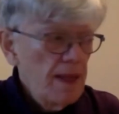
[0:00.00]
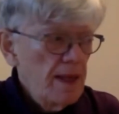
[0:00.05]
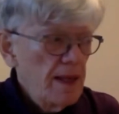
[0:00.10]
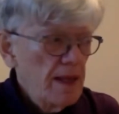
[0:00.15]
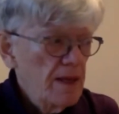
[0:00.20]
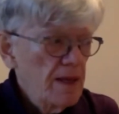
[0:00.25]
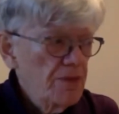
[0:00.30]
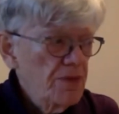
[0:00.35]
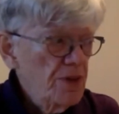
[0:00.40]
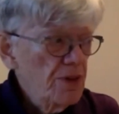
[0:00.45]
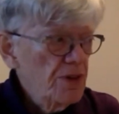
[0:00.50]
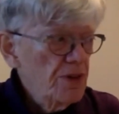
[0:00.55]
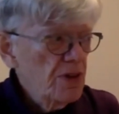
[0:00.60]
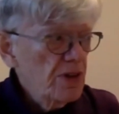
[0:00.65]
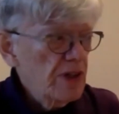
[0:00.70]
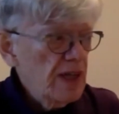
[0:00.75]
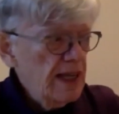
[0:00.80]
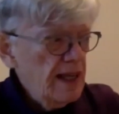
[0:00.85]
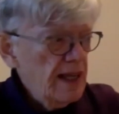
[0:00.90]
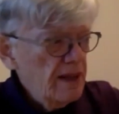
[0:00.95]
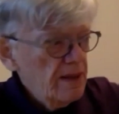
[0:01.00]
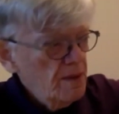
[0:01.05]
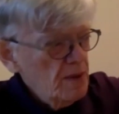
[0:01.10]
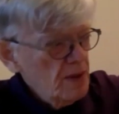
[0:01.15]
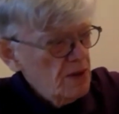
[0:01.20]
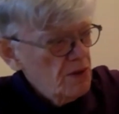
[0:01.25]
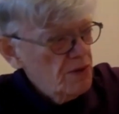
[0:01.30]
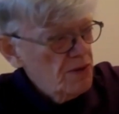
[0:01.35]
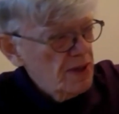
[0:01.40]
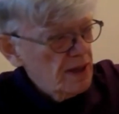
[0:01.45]
If you're looking at them and you
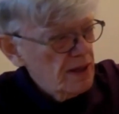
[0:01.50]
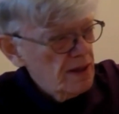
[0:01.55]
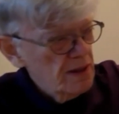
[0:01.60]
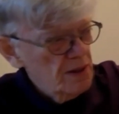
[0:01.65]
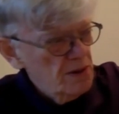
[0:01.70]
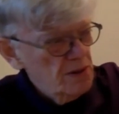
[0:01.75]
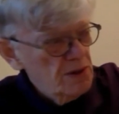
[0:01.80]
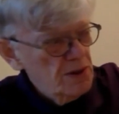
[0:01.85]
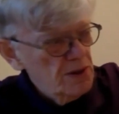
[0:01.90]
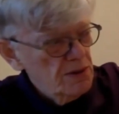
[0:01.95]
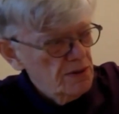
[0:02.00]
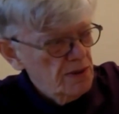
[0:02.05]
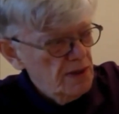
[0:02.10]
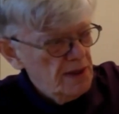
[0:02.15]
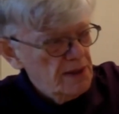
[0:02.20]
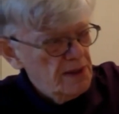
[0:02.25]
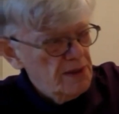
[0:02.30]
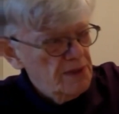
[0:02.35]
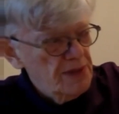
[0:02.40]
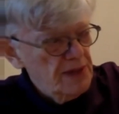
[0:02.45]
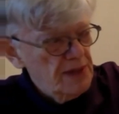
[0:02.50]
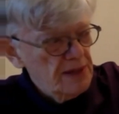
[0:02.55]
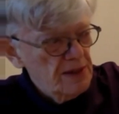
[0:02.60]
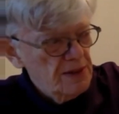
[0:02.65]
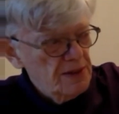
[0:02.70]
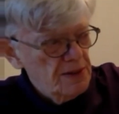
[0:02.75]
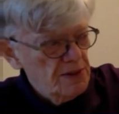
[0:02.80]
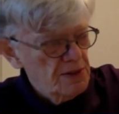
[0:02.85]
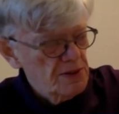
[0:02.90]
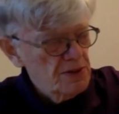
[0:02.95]
think, oh, you don't like the fact that
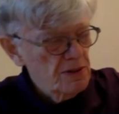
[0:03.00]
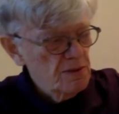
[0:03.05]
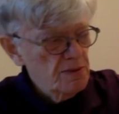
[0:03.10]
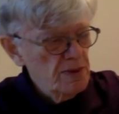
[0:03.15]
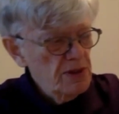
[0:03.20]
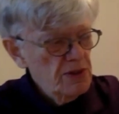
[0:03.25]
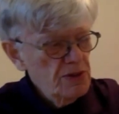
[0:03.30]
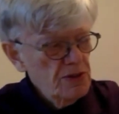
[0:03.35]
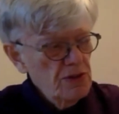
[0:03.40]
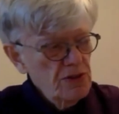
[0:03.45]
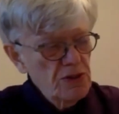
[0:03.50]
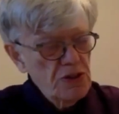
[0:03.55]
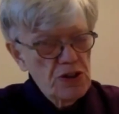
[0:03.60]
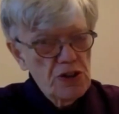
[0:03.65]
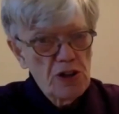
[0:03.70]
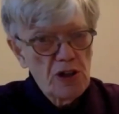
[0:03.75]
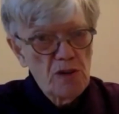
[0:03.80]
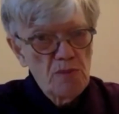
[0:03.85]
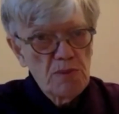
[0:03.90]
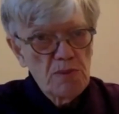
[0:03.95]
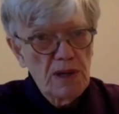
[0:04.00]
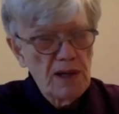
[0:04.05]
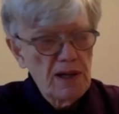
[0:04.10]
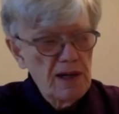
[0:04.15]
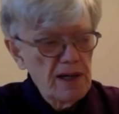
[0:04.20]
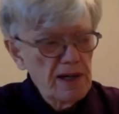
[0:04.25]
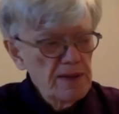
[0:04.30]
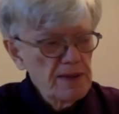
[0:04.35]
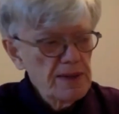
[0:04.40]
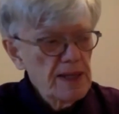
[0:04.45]
there are so many sort of sharp
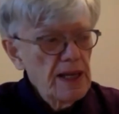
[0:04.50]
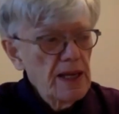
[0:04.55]
lines,